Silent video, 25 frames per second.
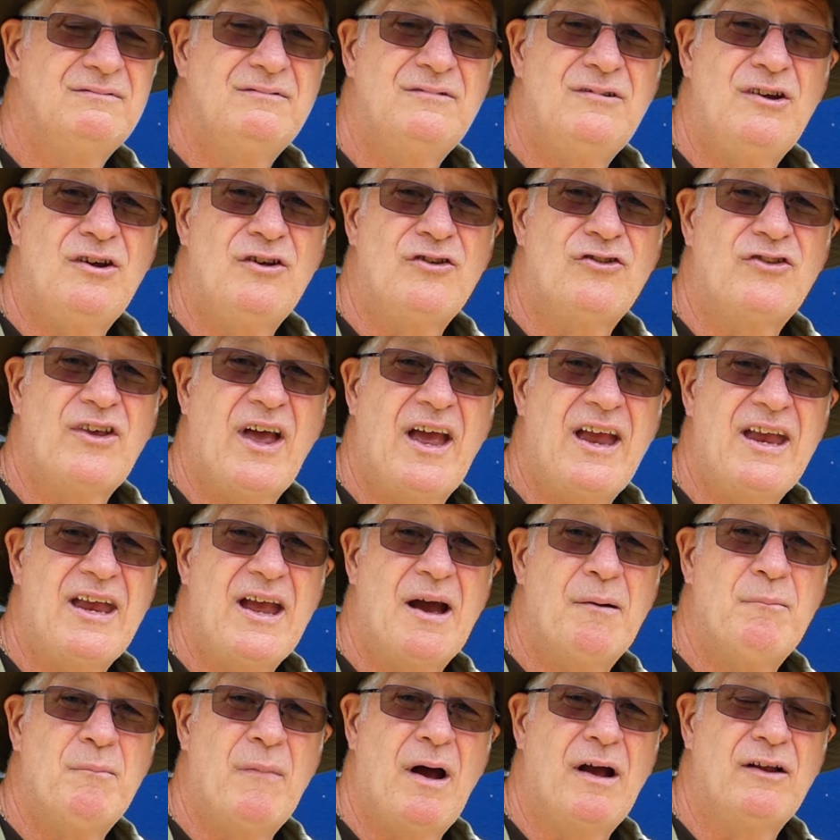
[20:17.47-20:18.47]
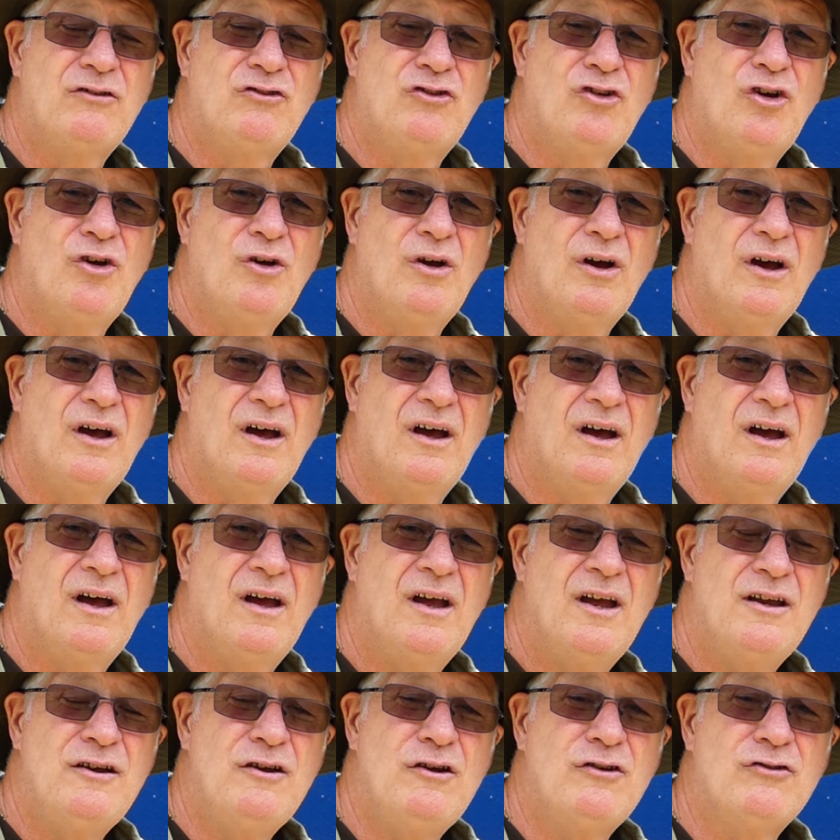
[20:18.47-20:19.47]
Used a
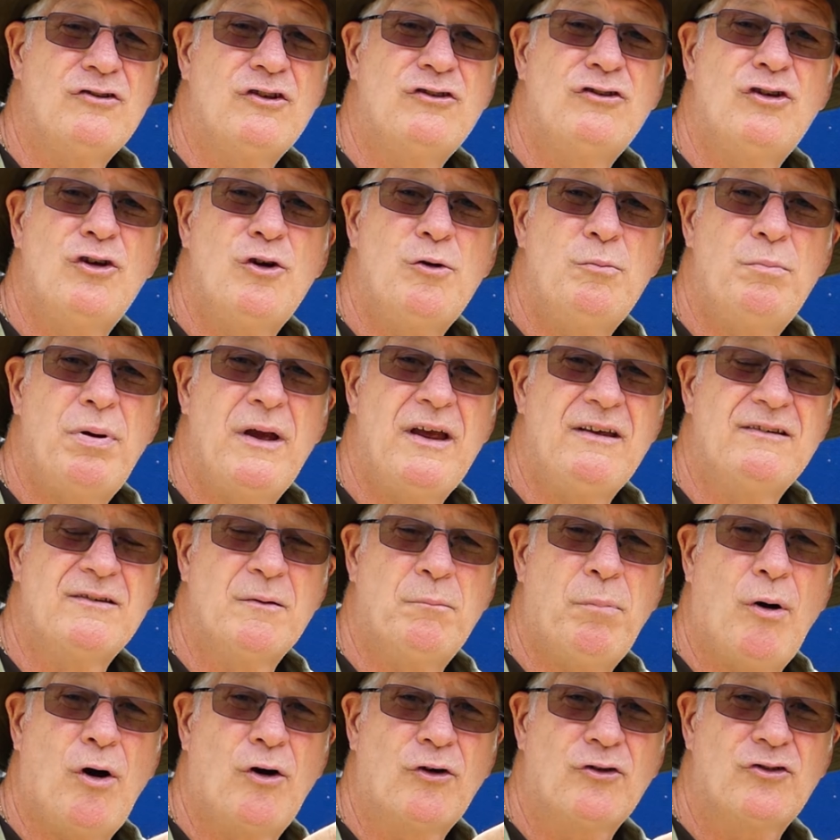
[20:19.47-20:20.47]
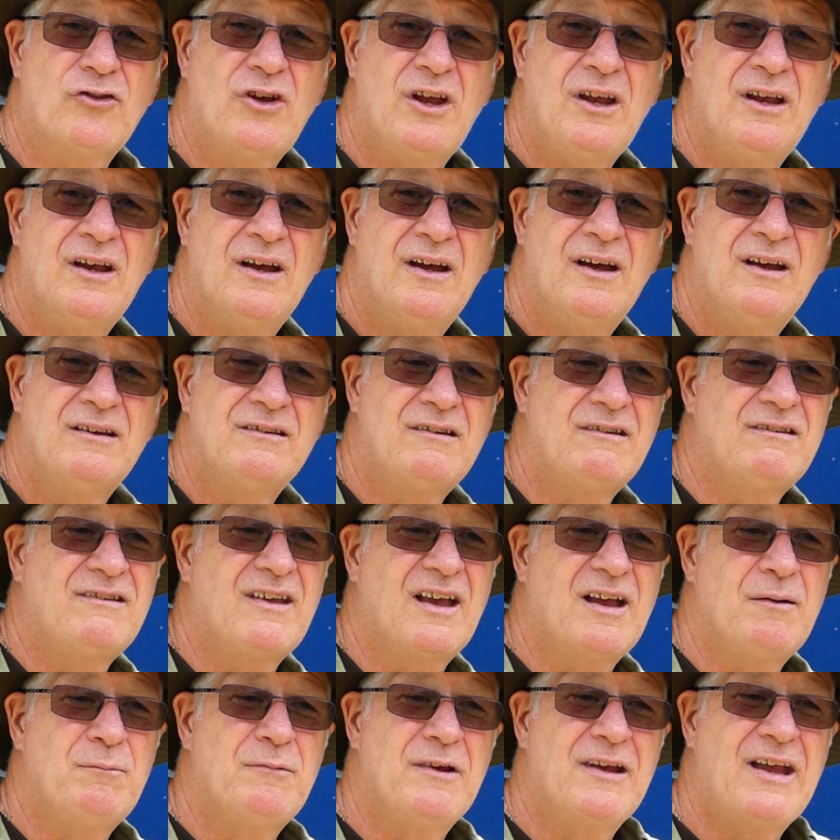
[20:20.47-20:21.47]
two-piece epoxy to
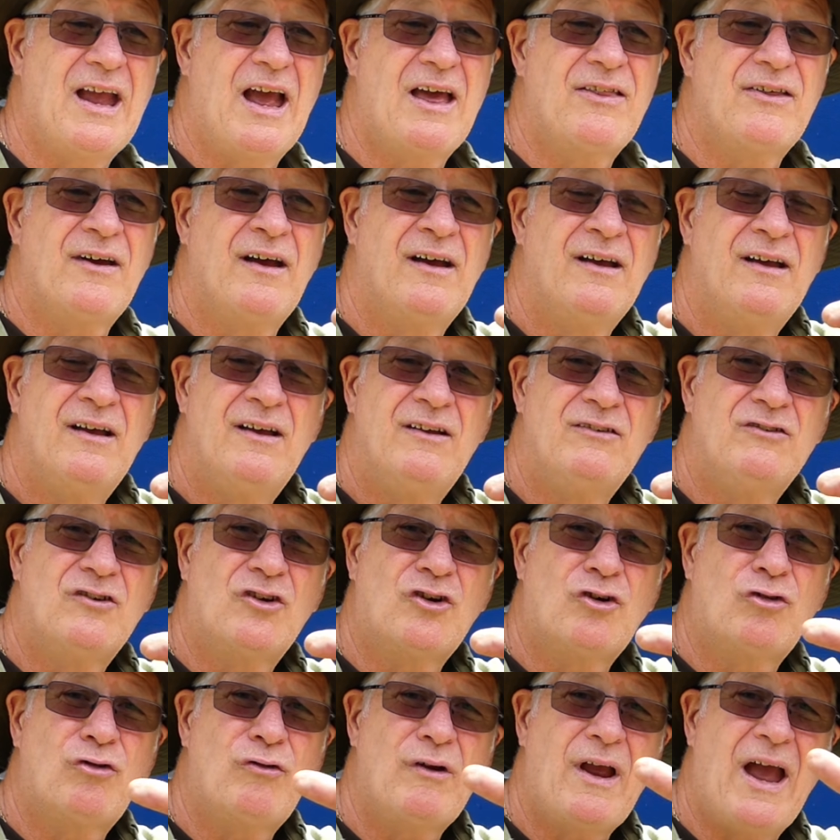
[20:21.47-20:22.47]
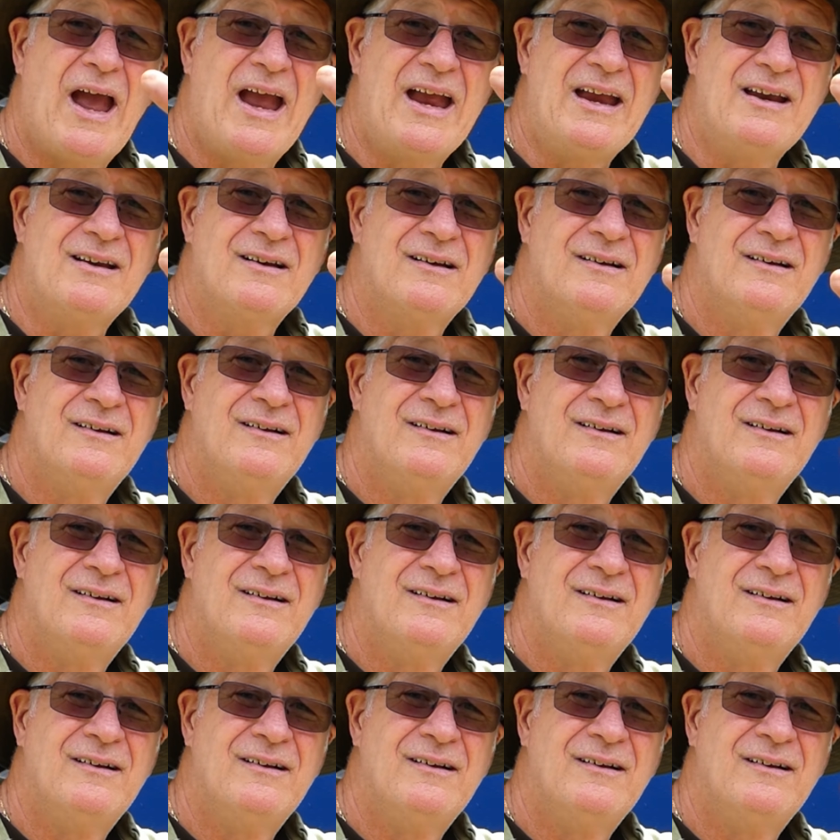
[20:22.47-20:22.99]
stick them together to create